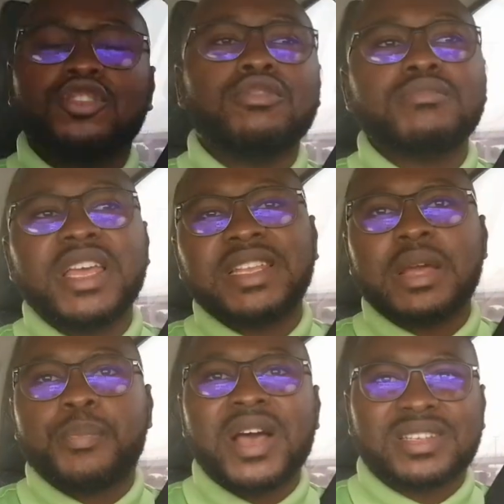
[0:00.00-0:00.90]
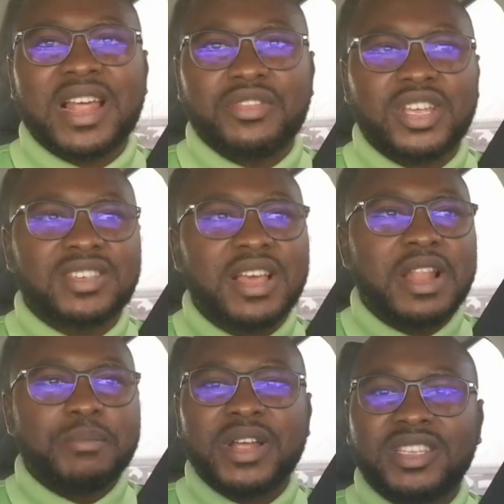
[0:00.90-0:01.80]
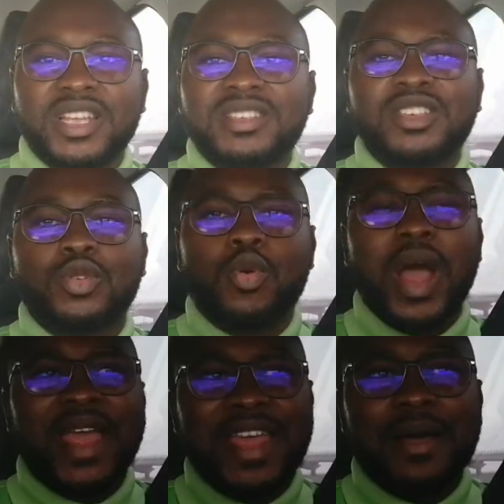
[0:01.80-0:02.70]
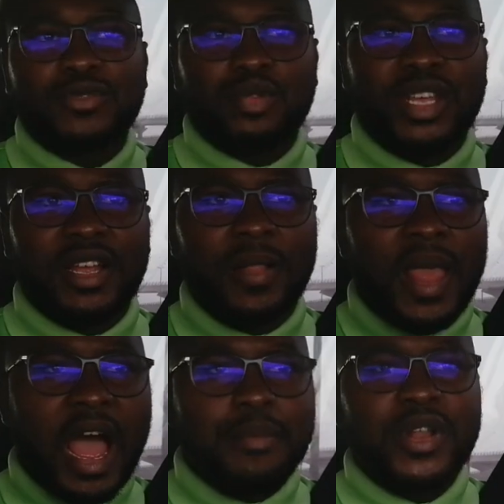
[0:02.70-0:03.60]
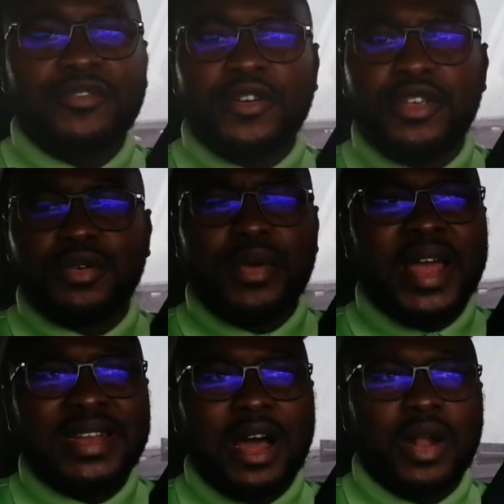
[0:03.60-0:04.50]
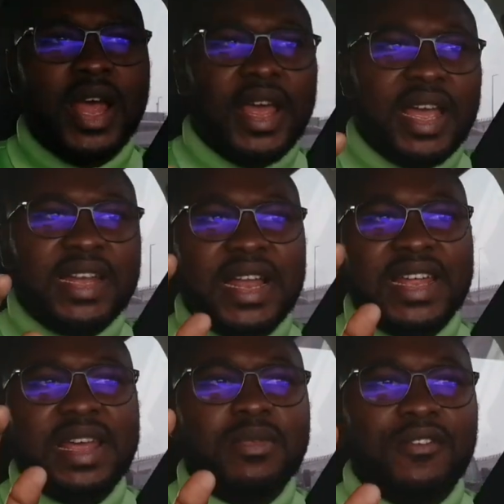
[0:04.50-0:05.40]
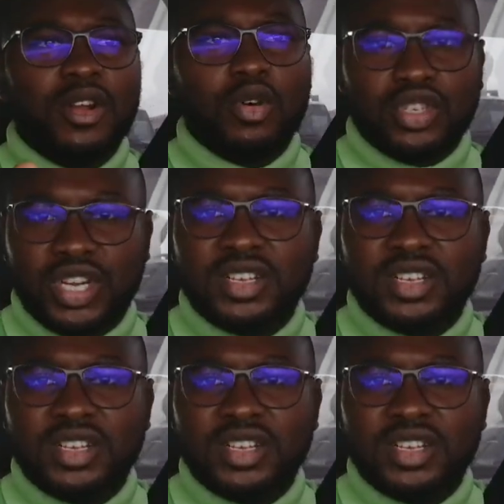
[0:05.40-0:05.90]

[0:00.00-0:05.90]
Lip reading: known me in the past like this, but this is who I am today. I pray for you right now in the name of our Lord